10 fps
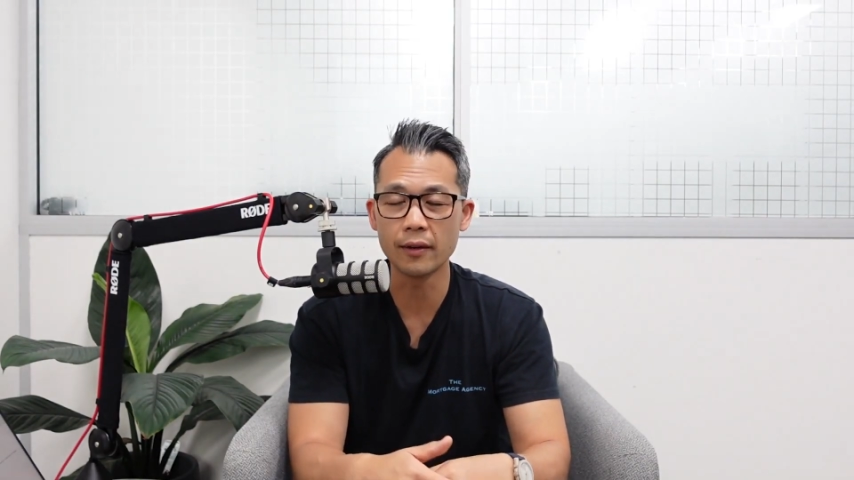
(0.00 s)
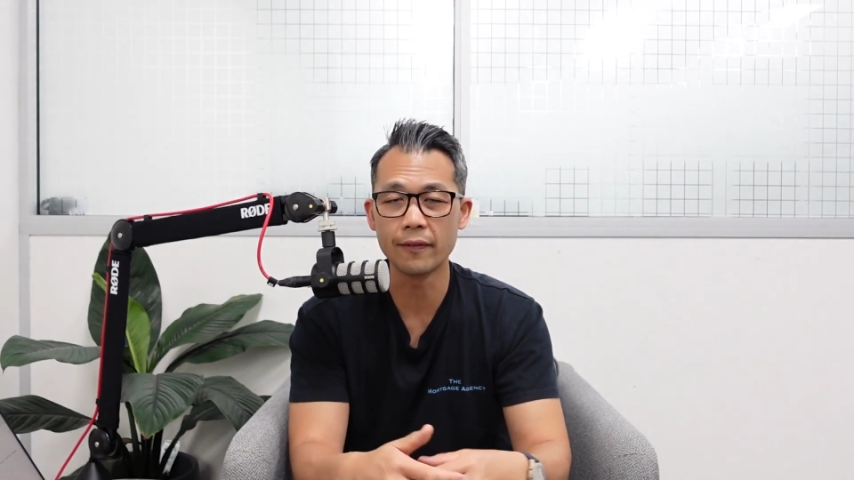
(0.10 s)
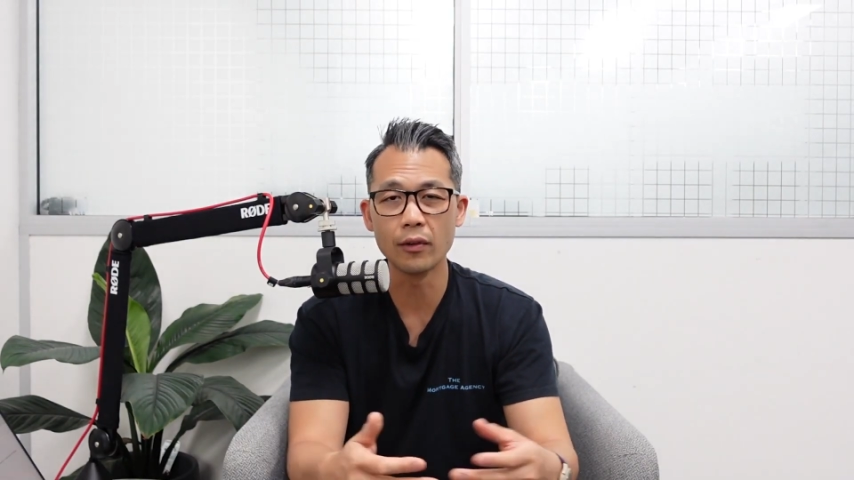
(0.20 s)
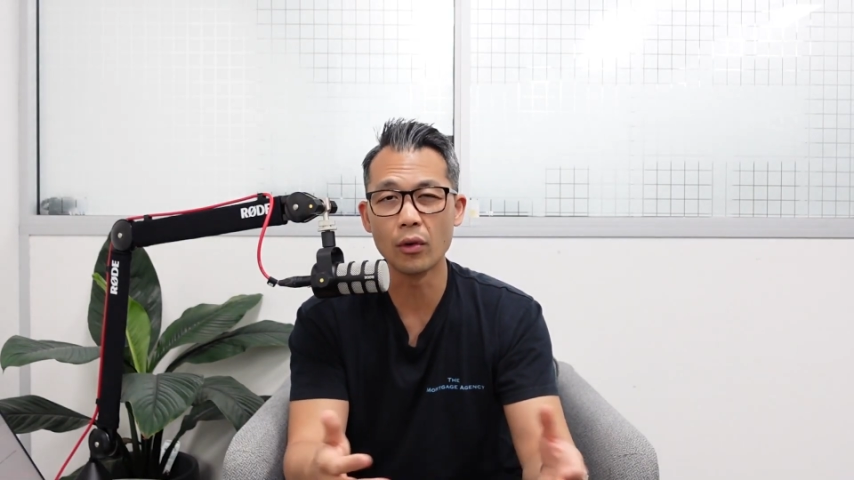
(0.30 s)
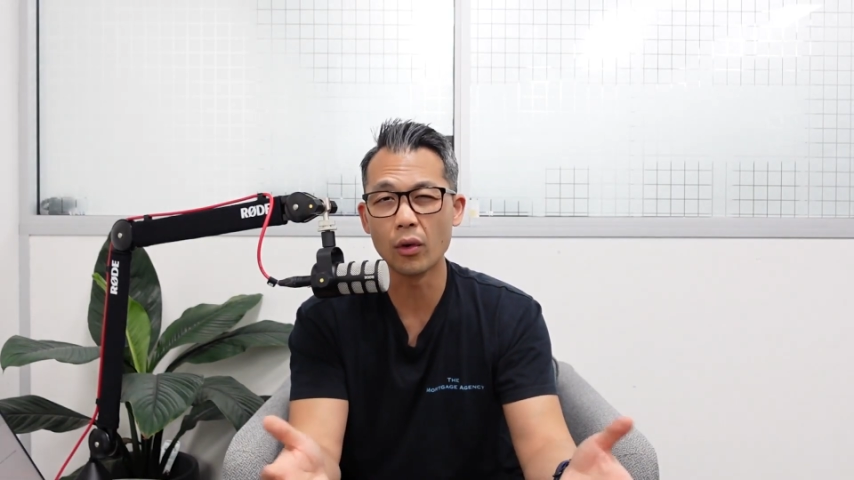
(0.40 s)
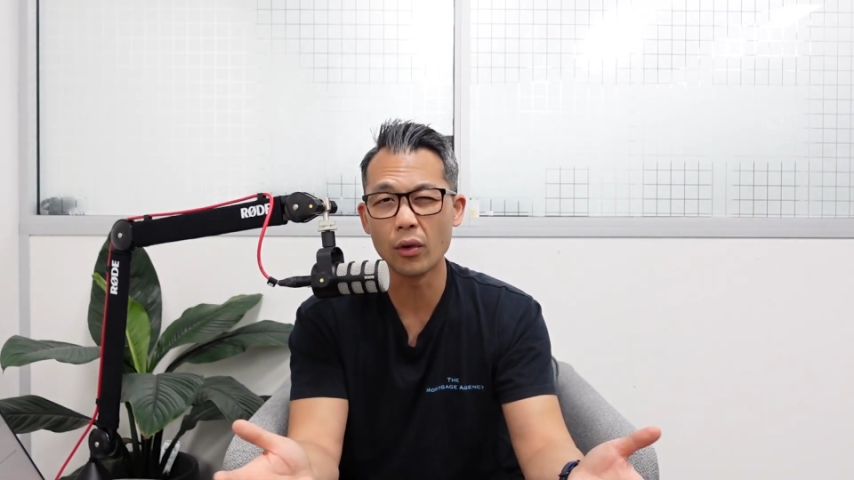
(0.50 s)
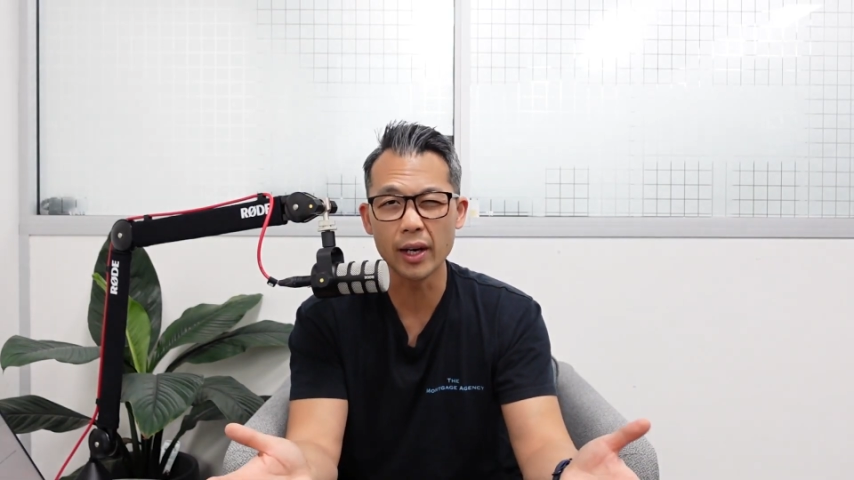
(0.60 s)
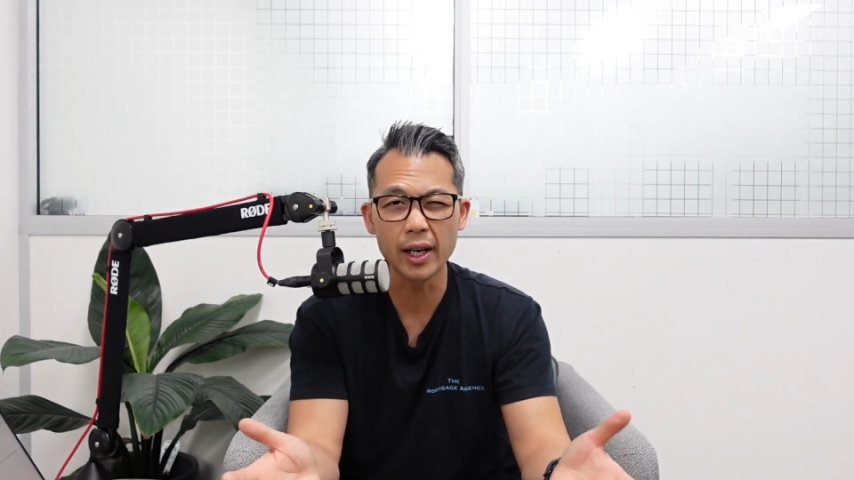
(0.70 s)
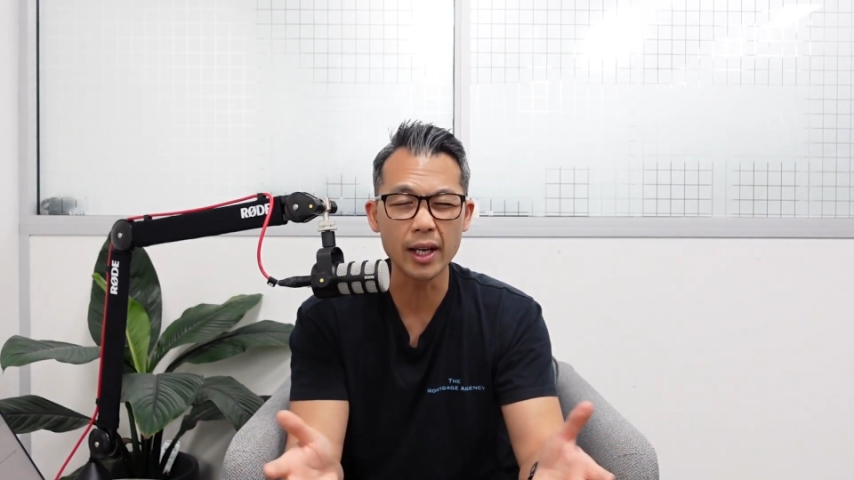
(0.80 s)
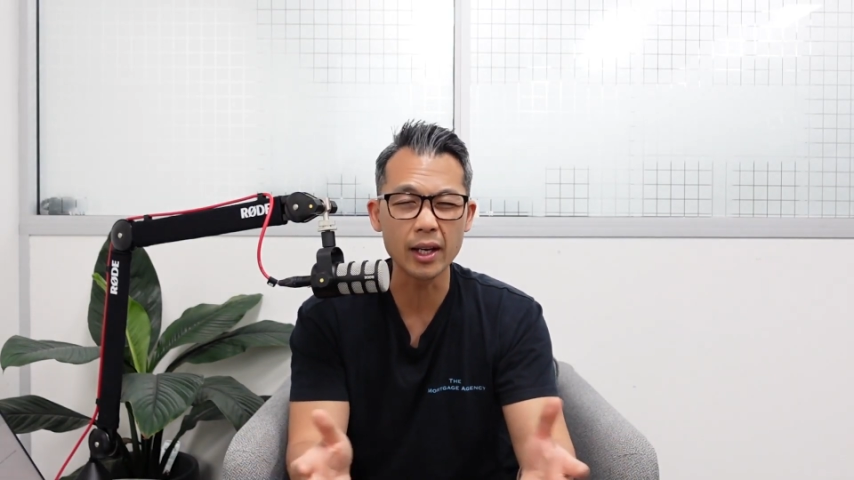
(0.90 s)

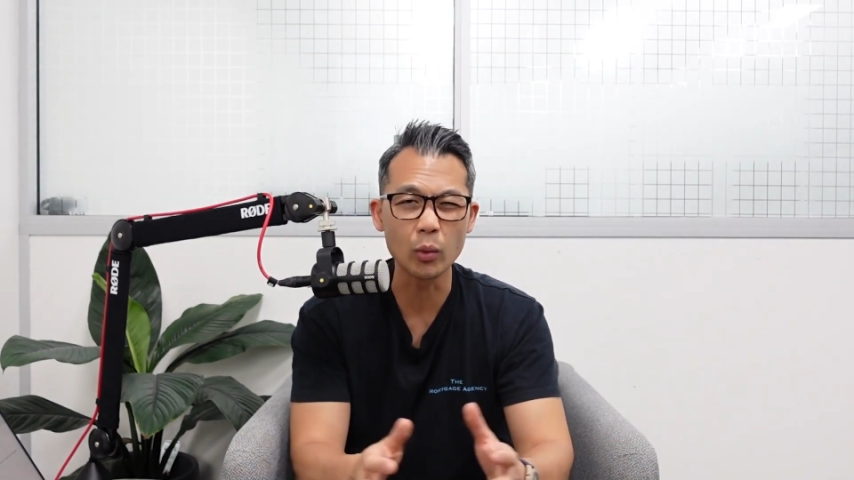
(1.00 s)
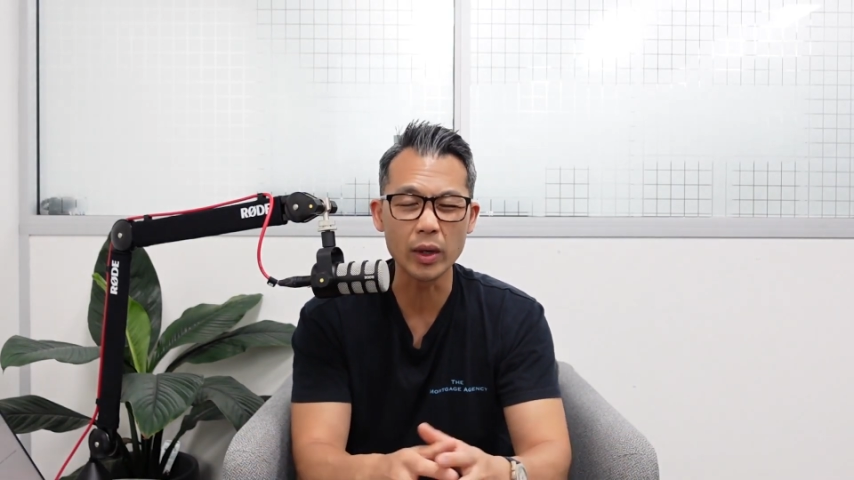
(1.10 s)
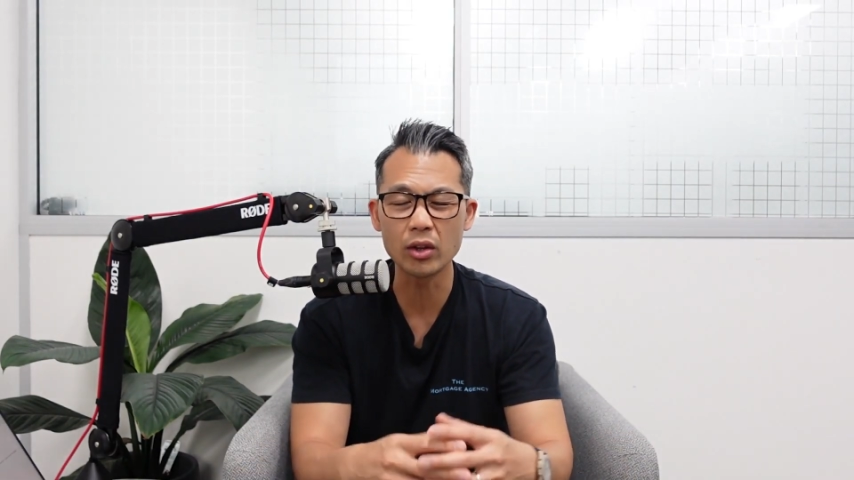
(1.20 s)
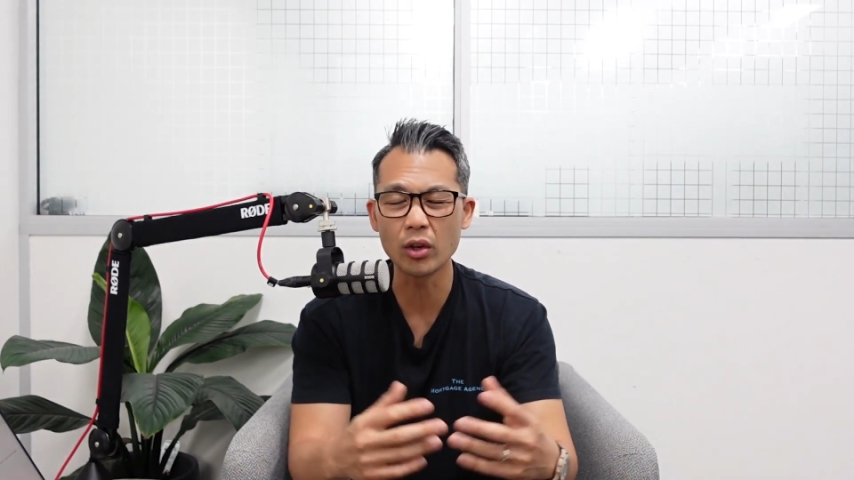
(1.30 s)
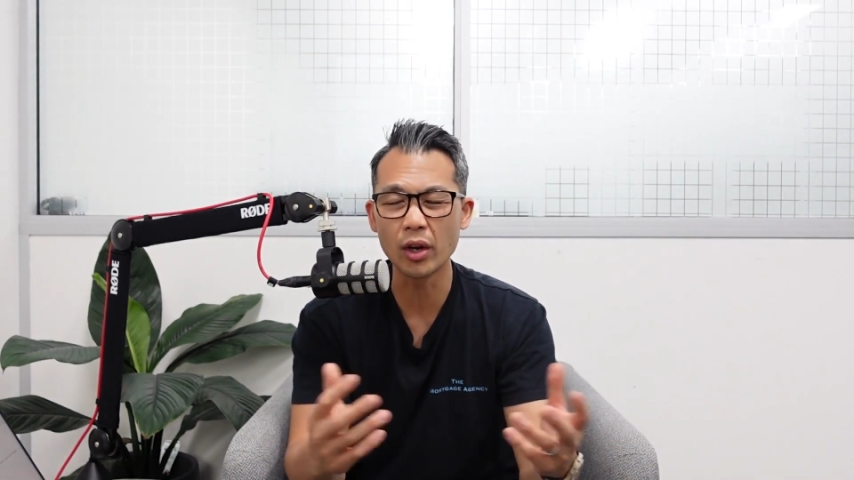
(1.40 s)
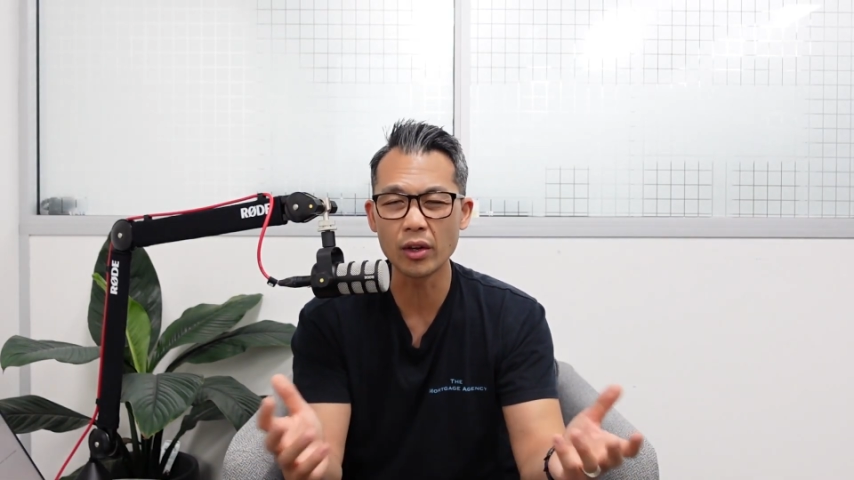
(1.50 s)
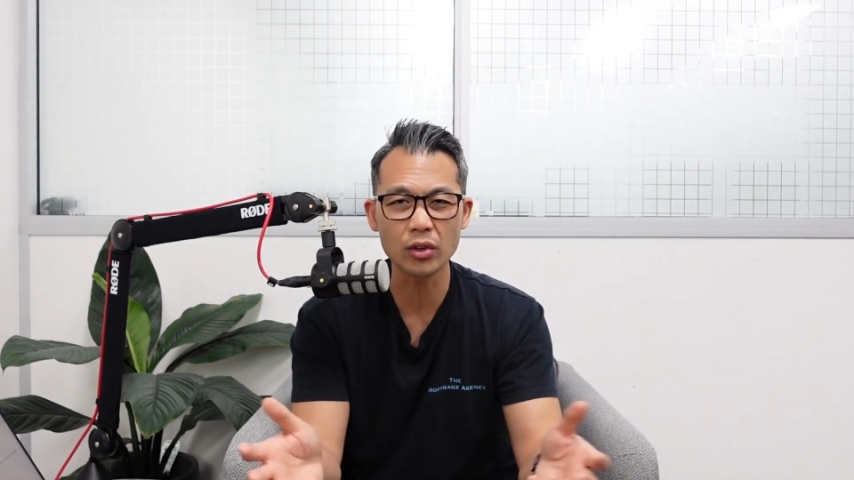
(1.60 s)
flooring, windows,